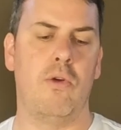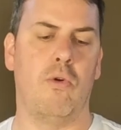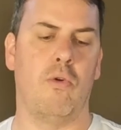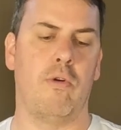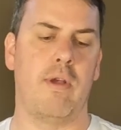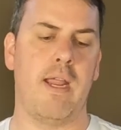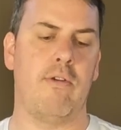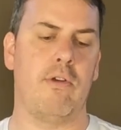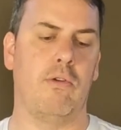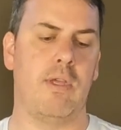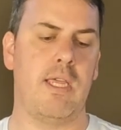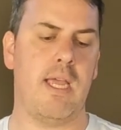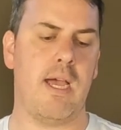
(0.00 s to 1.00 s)
or an aerial
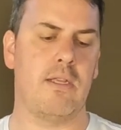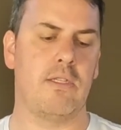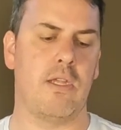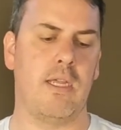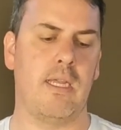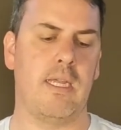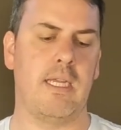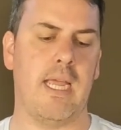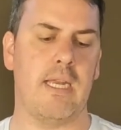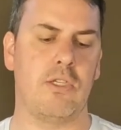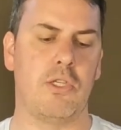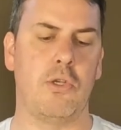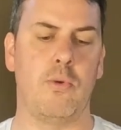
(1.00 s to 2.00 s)
here, so you can
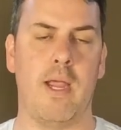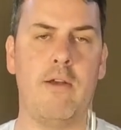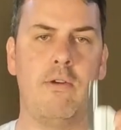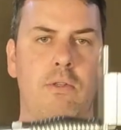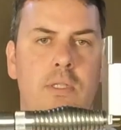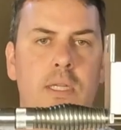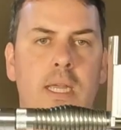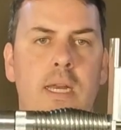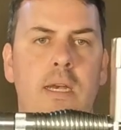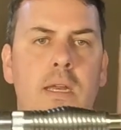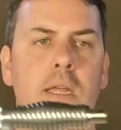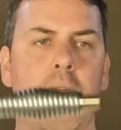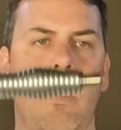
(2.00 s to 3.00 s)
get 2 aerials
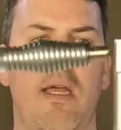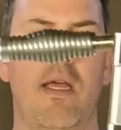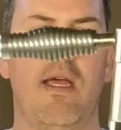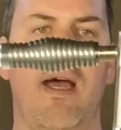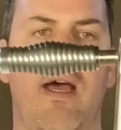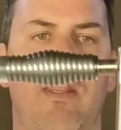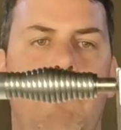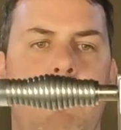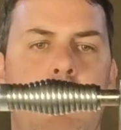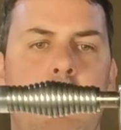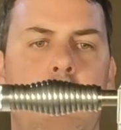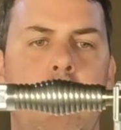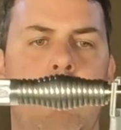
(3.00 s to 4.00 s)
in the
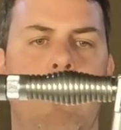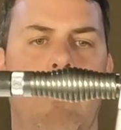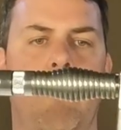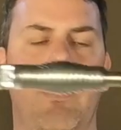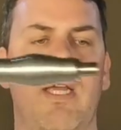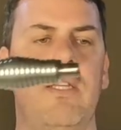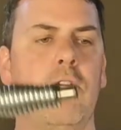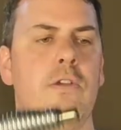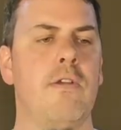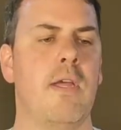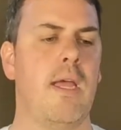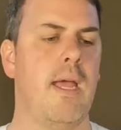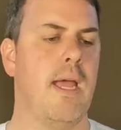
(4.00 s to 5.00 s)
positions if you need to.
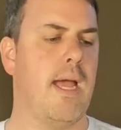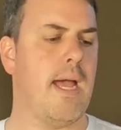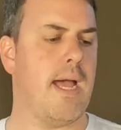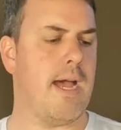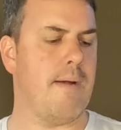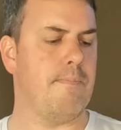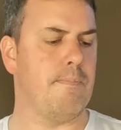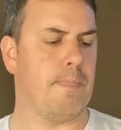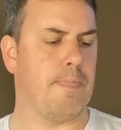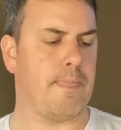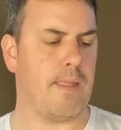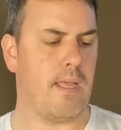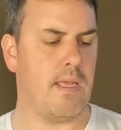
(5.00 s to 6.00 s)

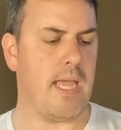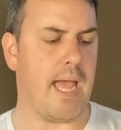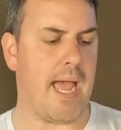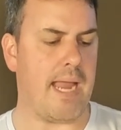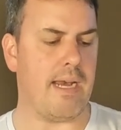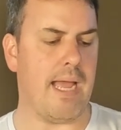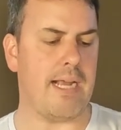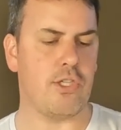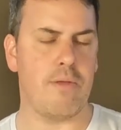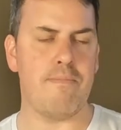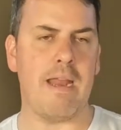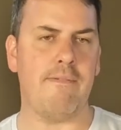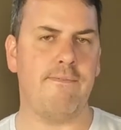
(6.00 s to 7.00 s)
Yeah, and
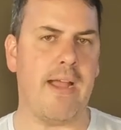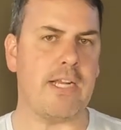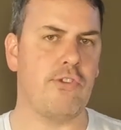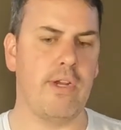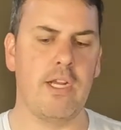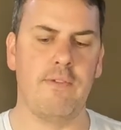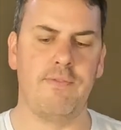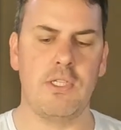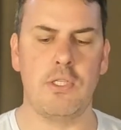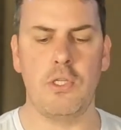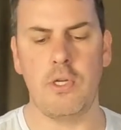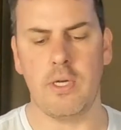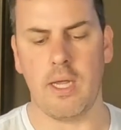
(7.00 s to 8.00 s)
actually manufacturing of this
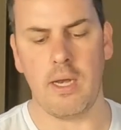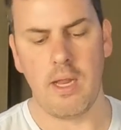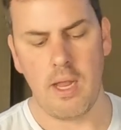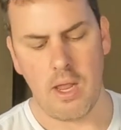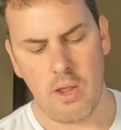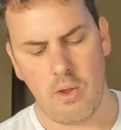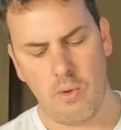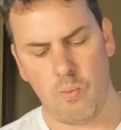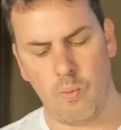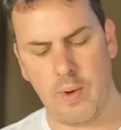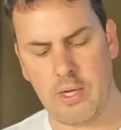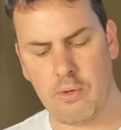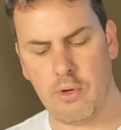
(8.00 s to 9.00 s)
unit,
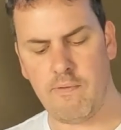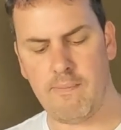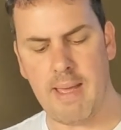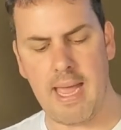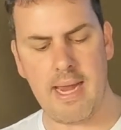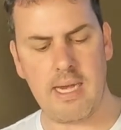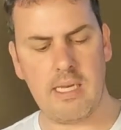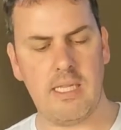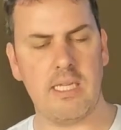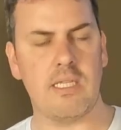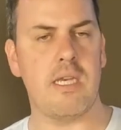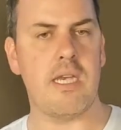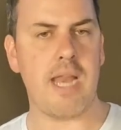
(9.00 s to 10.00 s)
we could have made
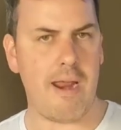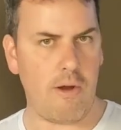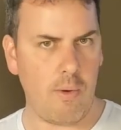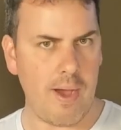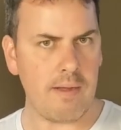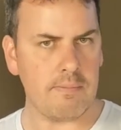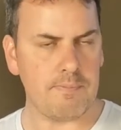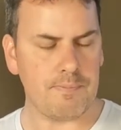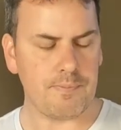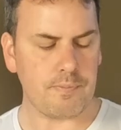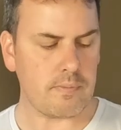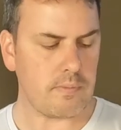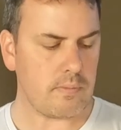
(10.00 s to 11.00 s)
this narrower,
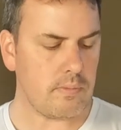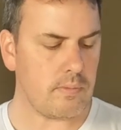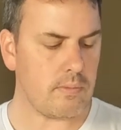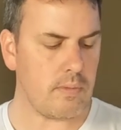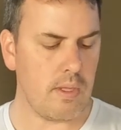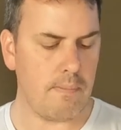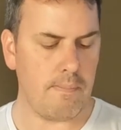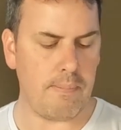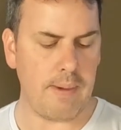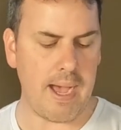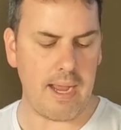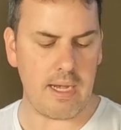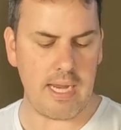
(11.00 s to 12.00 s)

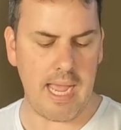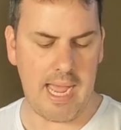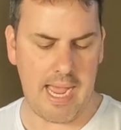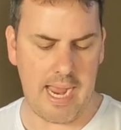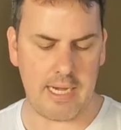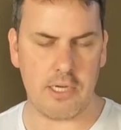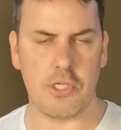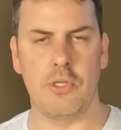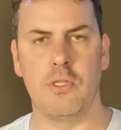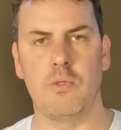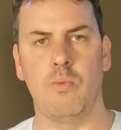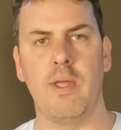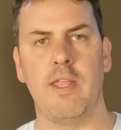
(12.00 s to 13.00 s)
but you had
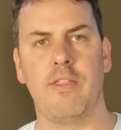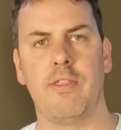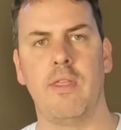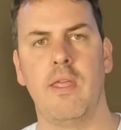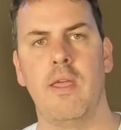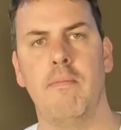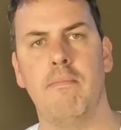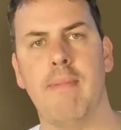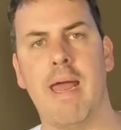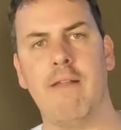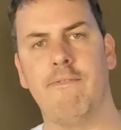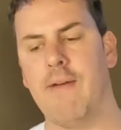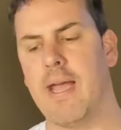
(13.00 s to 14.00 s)
issues with
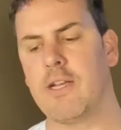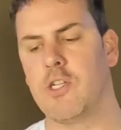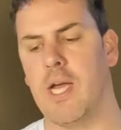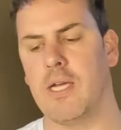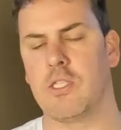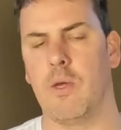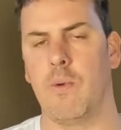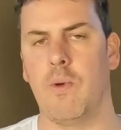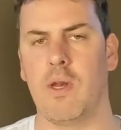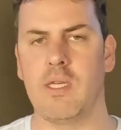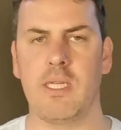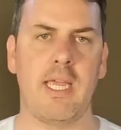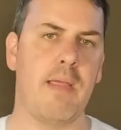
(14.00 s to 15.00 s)
manufacture, so we
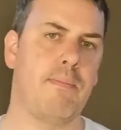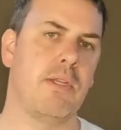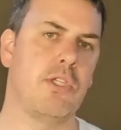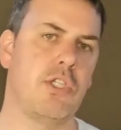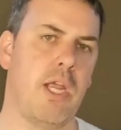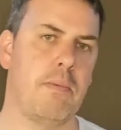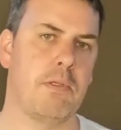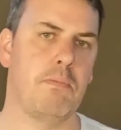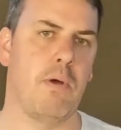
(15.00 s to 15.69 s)
wanted to keep it as cheap as